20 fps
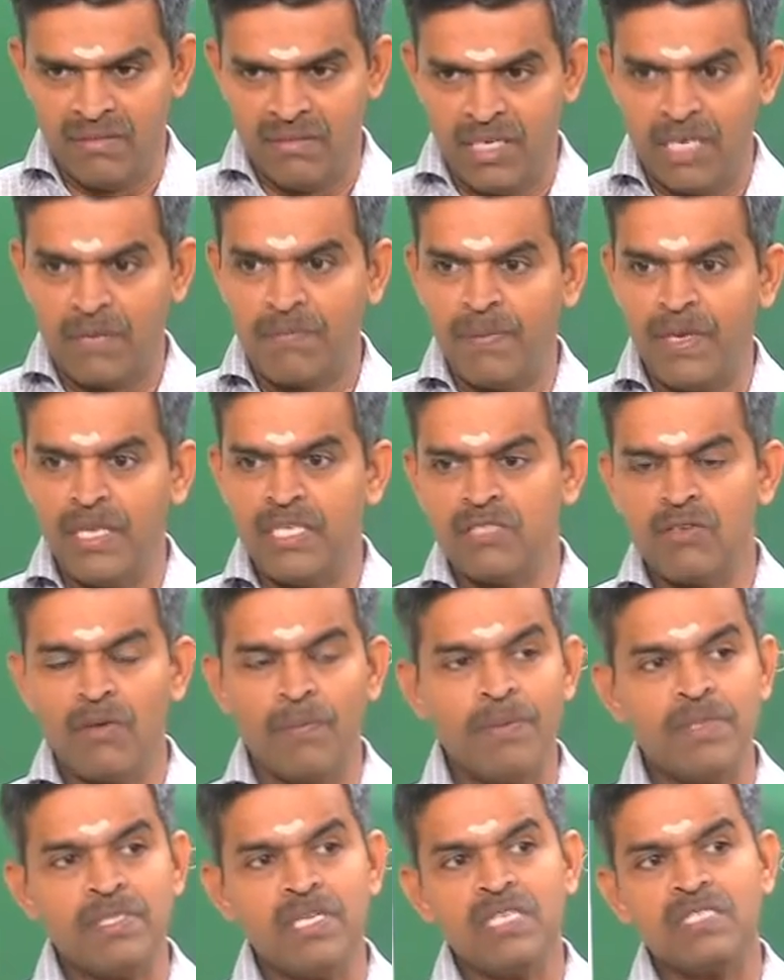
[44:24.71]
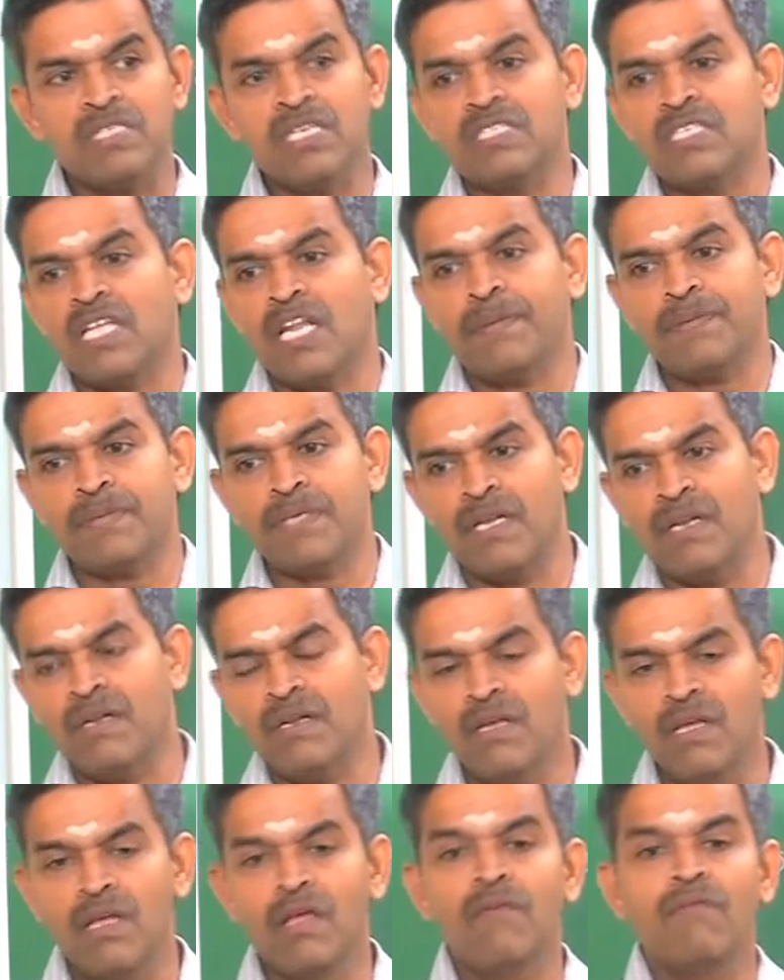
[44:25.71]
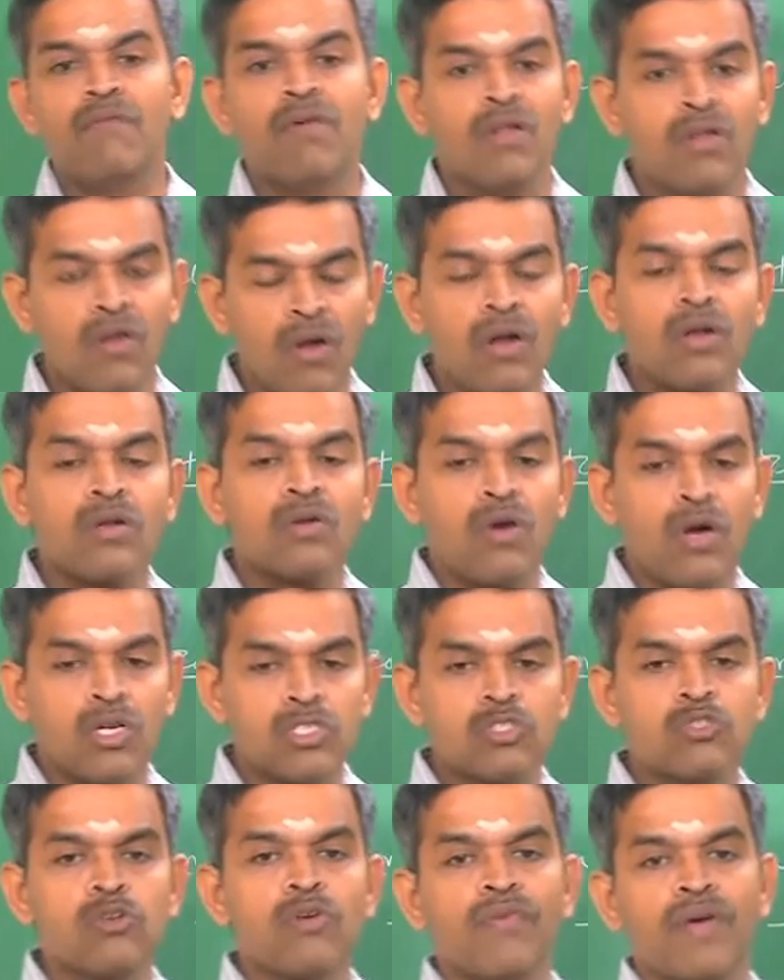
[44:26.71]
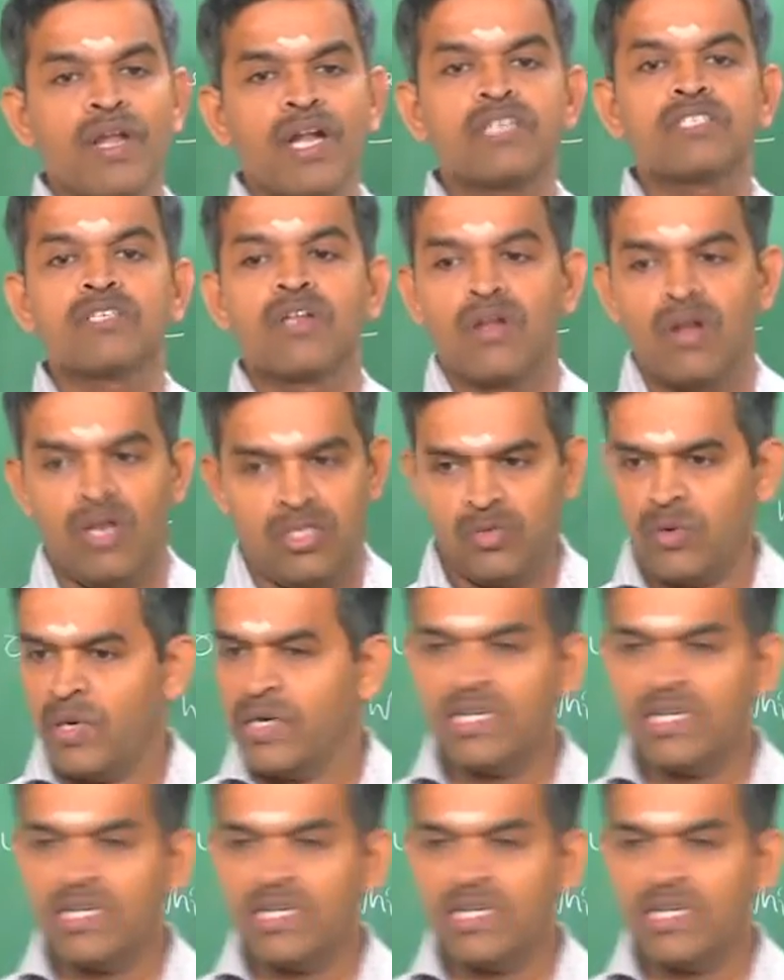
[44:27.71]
It means your business interruption will not cost you a financial loss. You